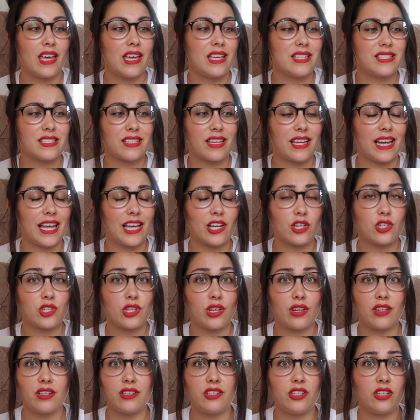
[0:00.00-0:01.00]
It's a
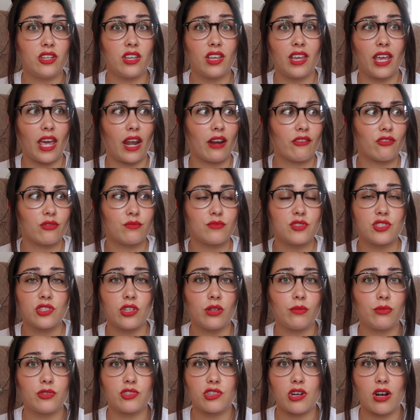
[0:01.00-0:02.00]
collection, you can get it from
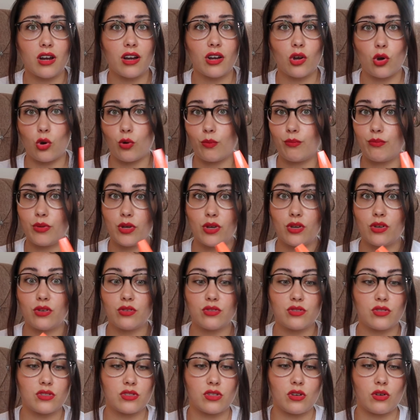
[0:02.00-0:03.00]
Superdrug or
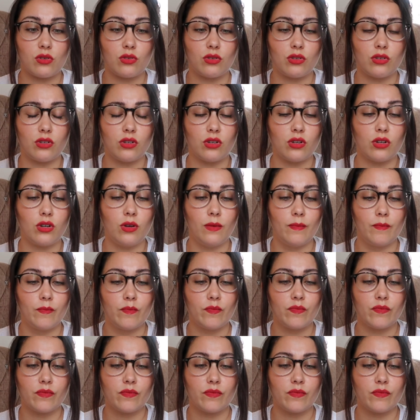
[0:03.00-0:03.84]
Boots, or